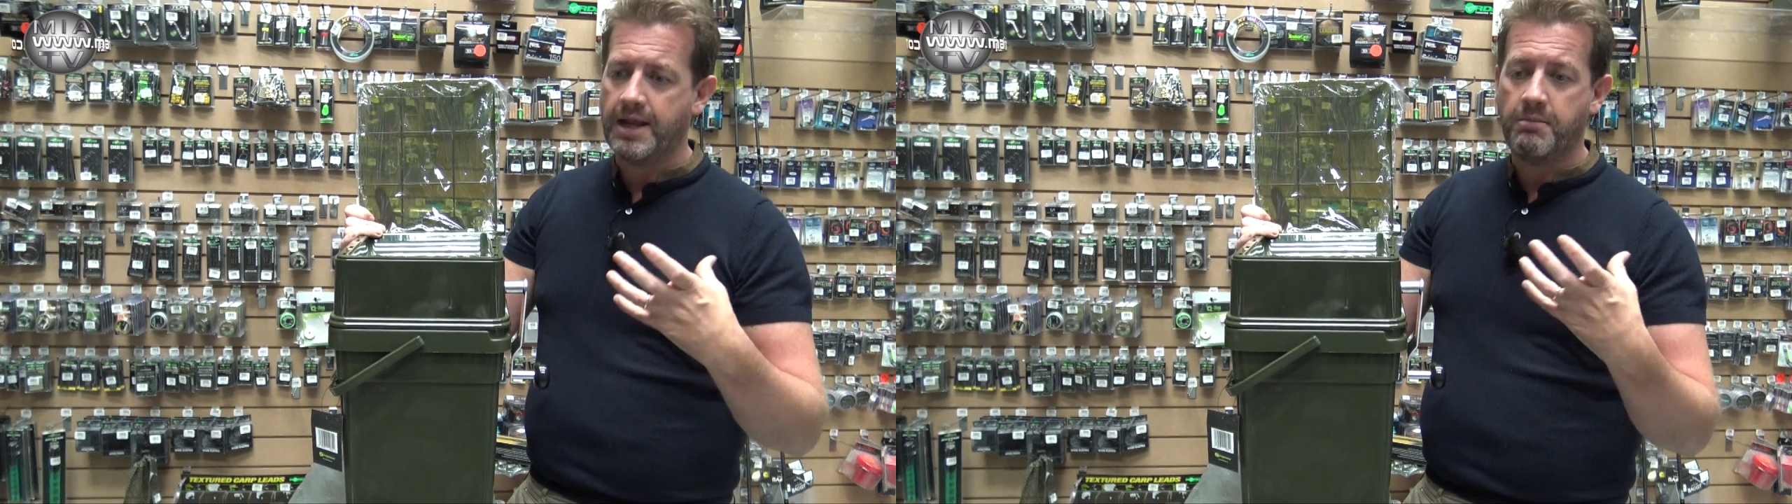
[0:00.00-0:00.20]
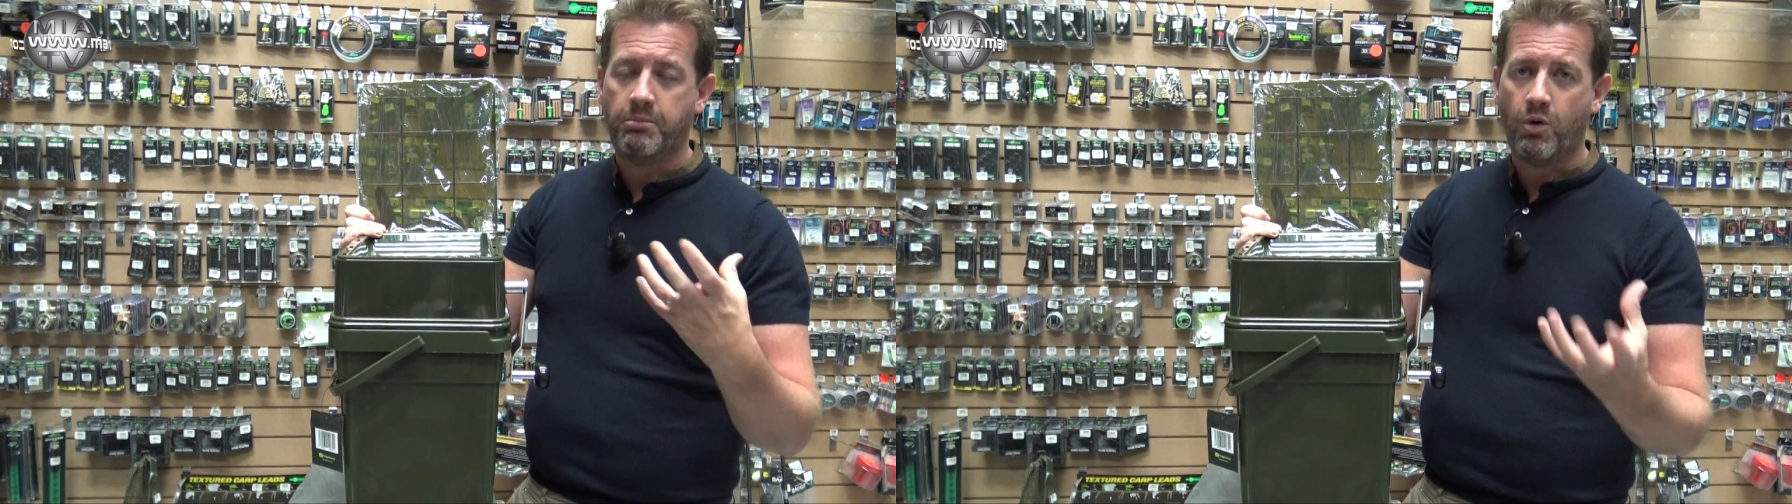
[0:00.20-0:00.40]

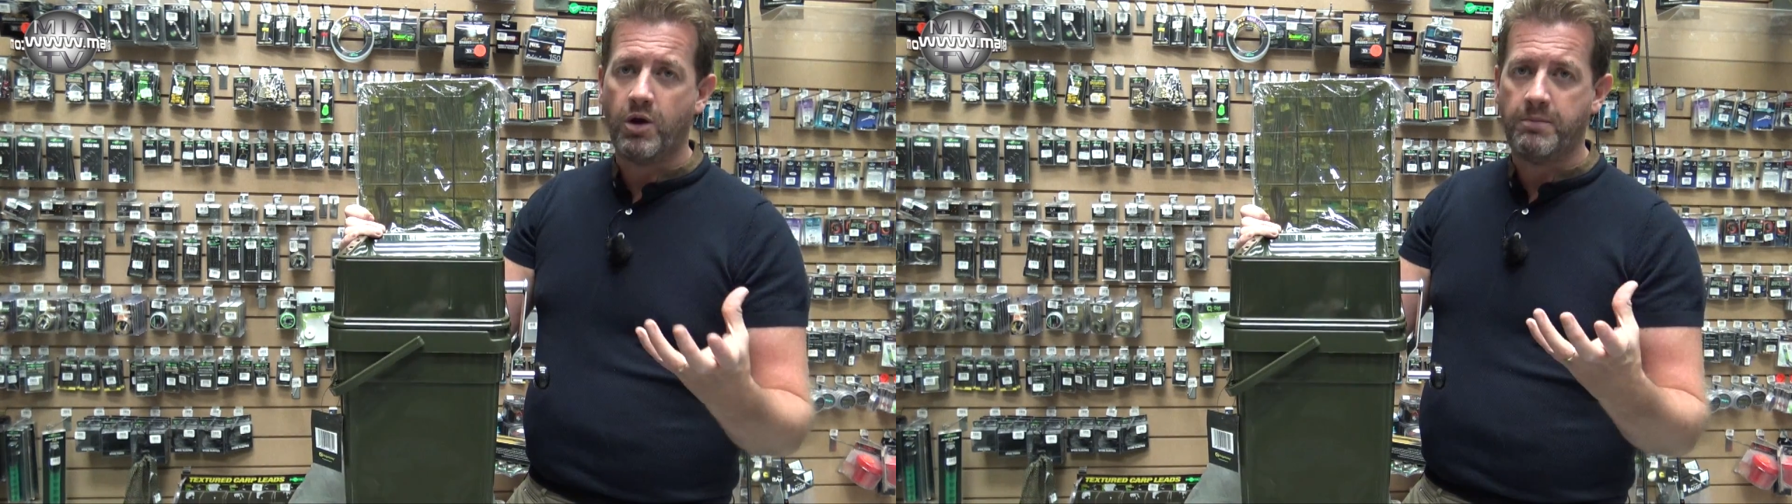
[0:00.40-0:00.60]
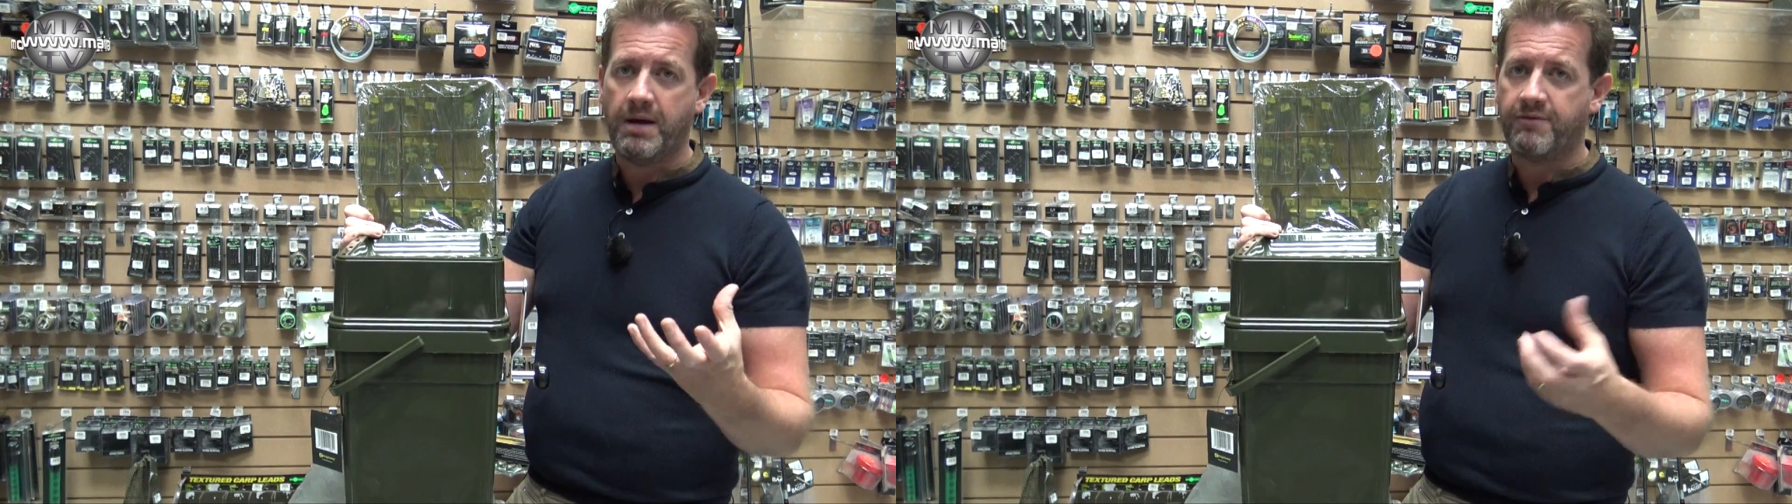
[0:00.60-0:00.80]
then boil
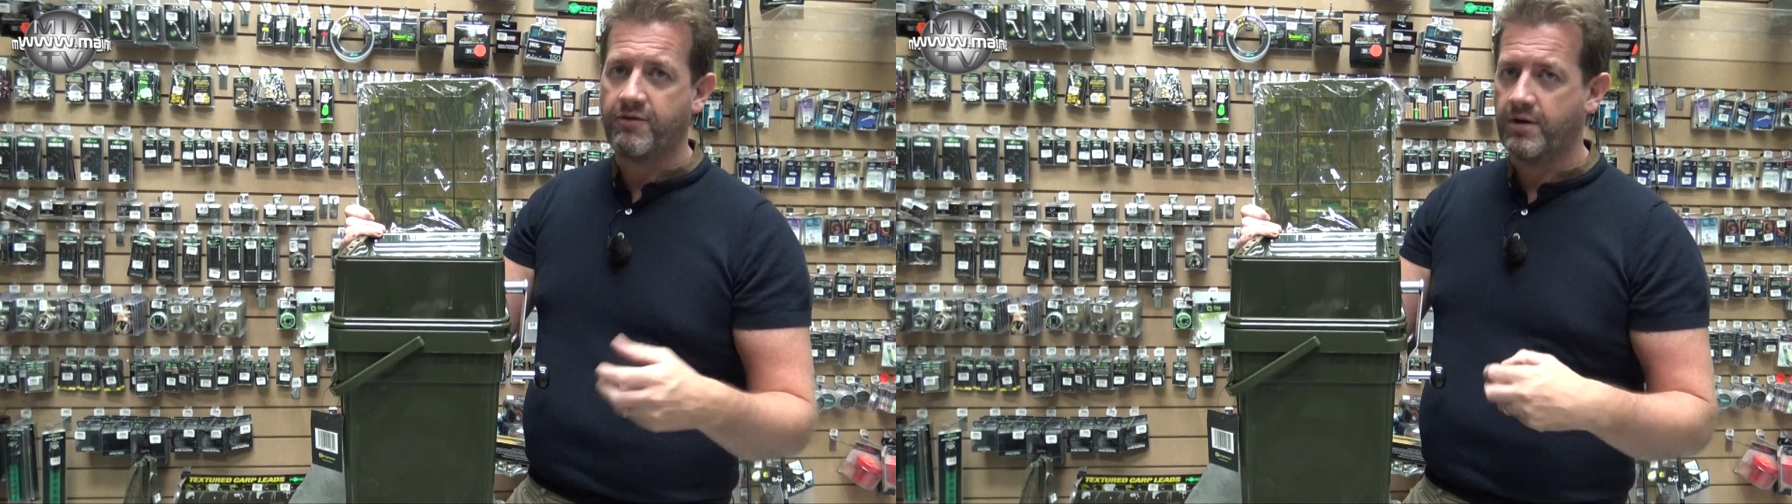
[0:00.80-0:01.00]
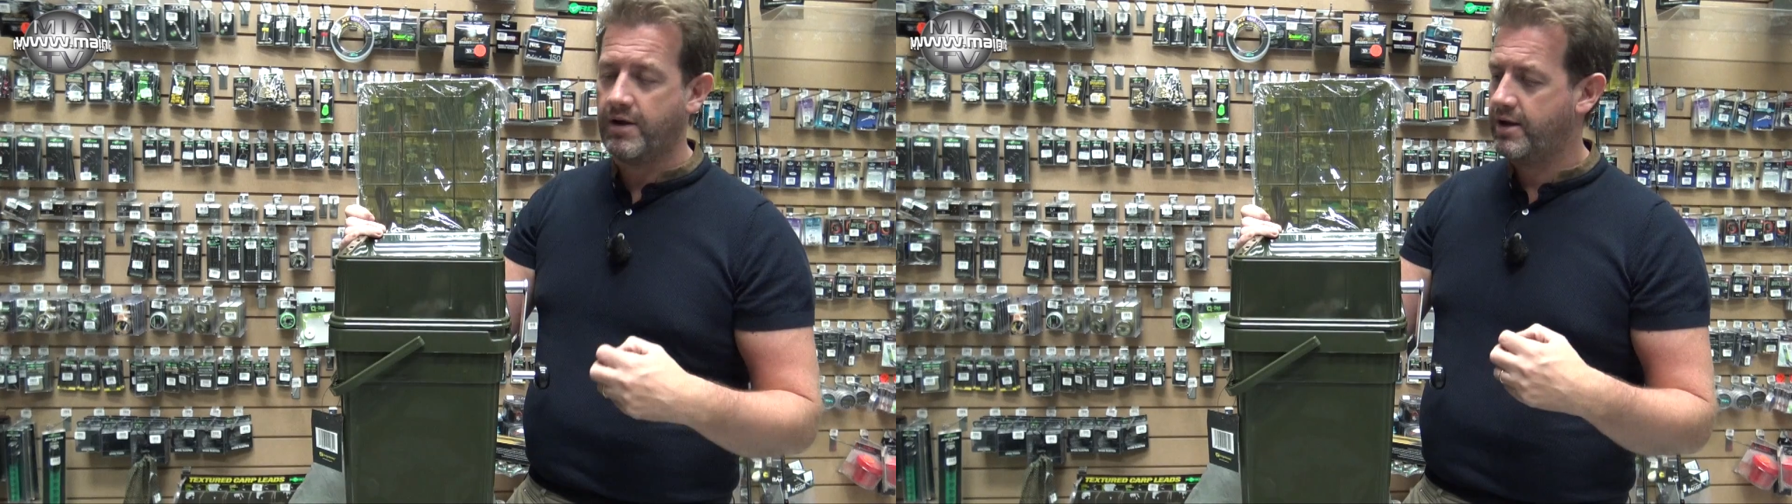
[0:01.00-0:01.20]
them up
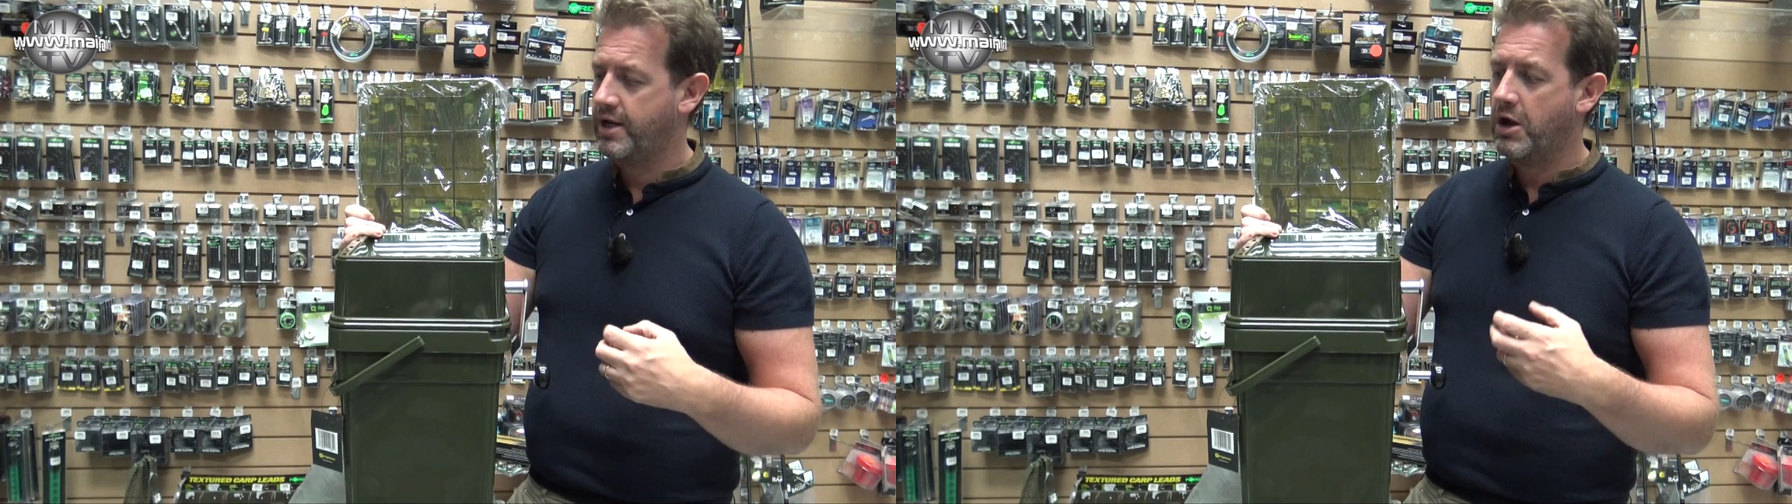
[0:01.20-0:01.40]
for